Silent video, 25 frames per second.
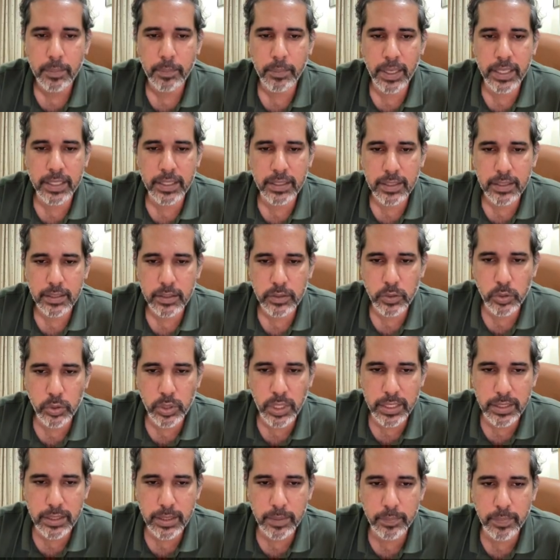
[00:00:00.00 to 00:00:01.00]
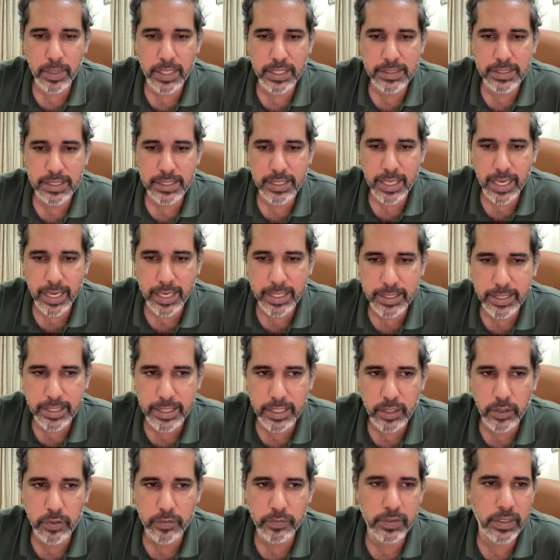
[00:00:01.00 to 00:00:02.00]
but you get the basic
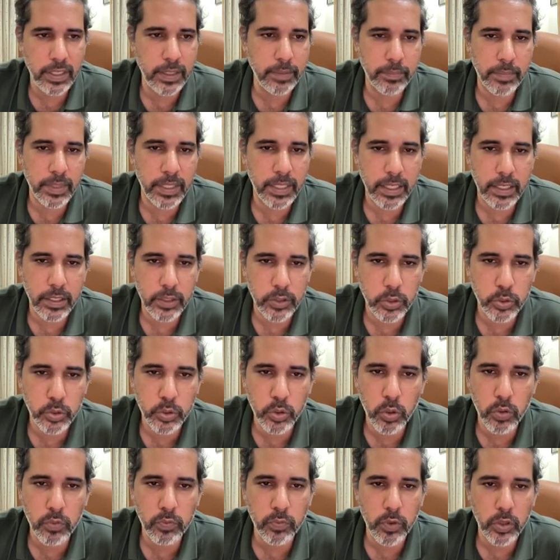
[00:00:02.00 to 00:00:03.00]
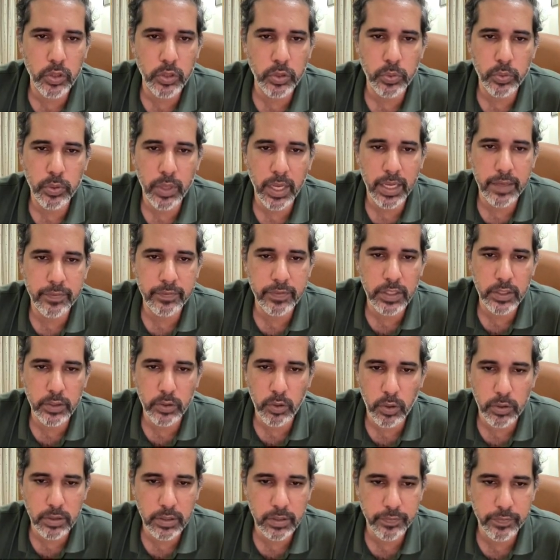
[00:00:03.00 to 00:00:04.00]
idea of team building. You don't want to have the
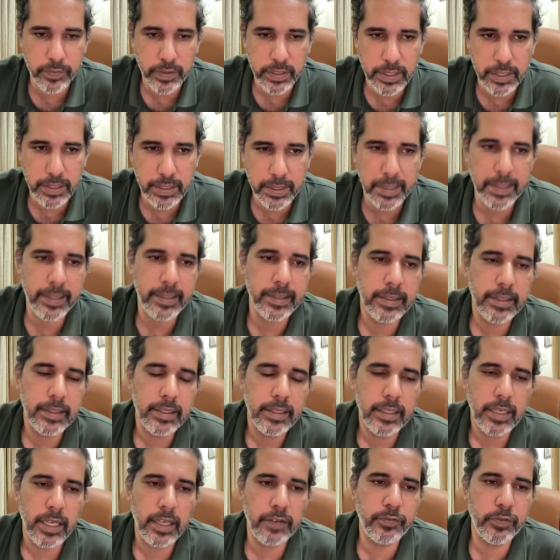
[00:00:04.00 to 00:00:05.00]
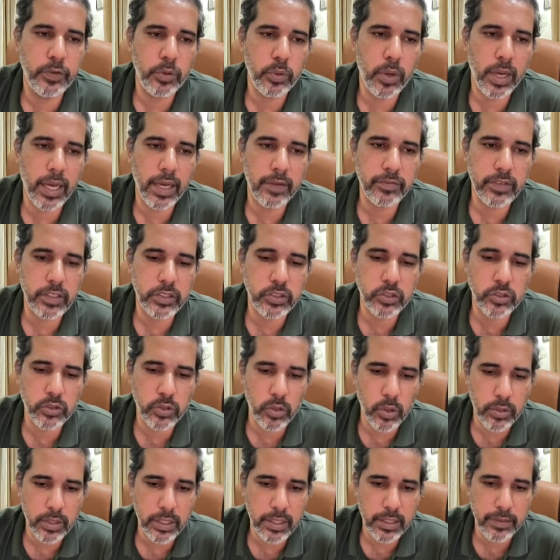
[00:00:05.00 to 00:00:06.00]
wrong affinity. If you have the
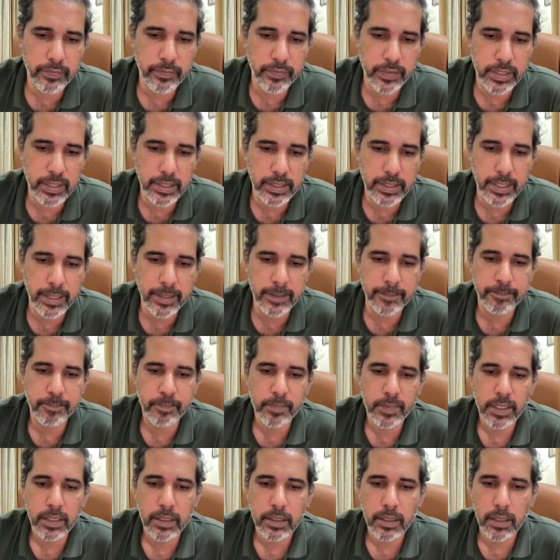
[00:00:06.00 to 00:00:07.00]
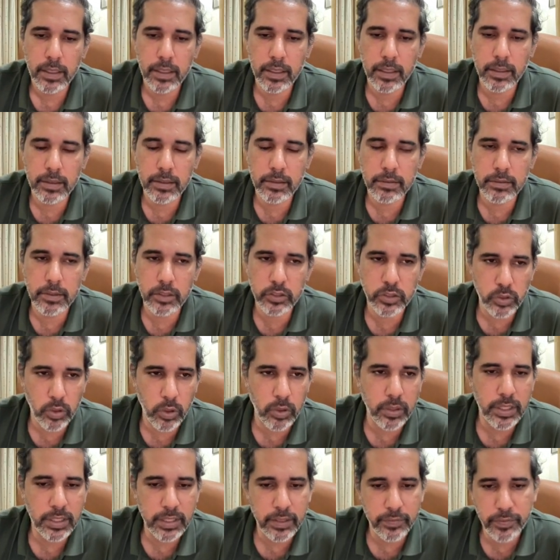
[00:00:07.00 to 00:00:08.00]
stronger affinity, the
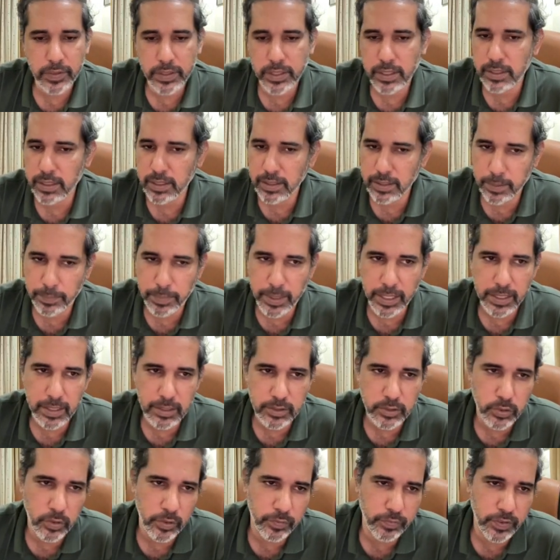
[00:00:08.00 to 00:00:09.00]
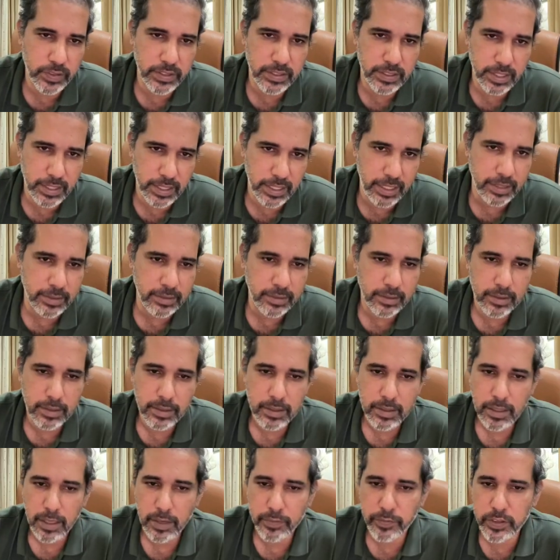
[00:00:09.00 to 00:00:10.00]
stronger the affinity, the better. So if it's green,
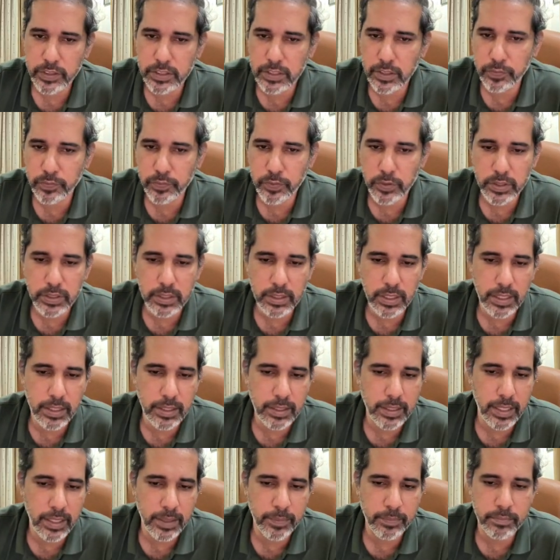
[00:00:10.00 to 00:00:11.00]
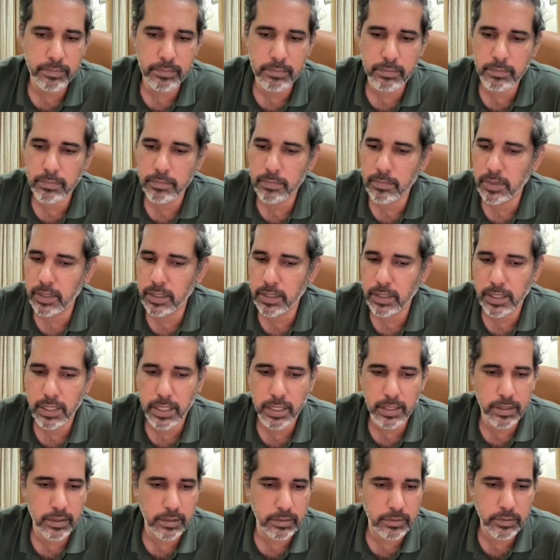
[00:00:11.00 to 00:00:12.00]
if it's a full green team,
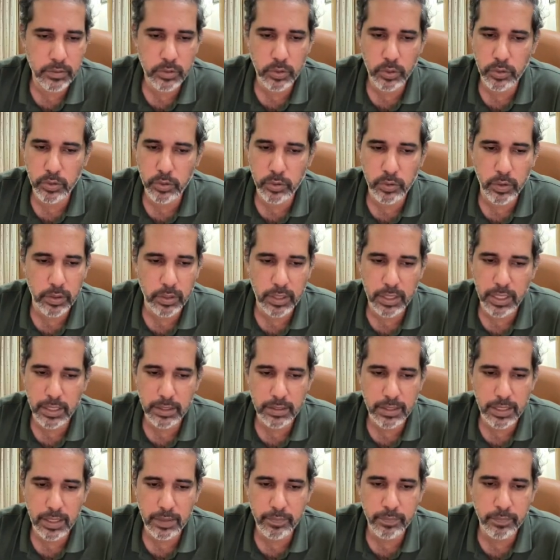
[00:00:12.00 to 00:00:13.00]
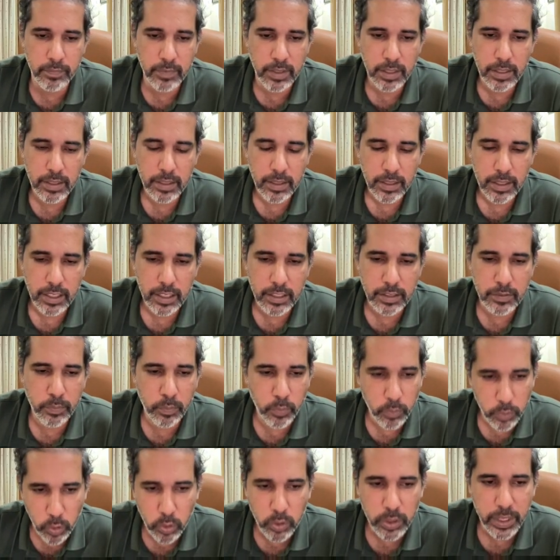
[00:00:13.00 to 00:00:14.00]
killer. So your team is
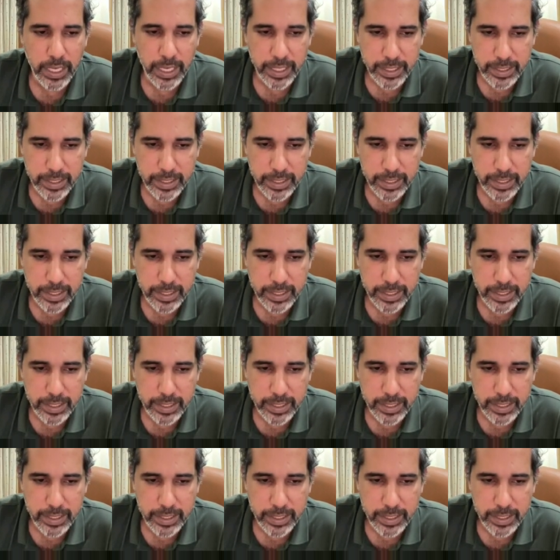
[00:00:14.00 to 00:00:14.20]
more